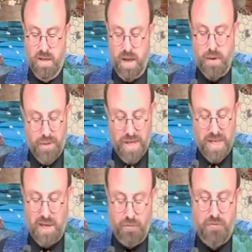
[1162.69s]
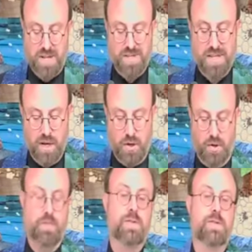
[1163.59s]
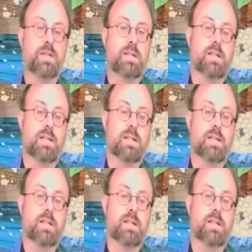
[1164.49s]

and thinking for ourselves.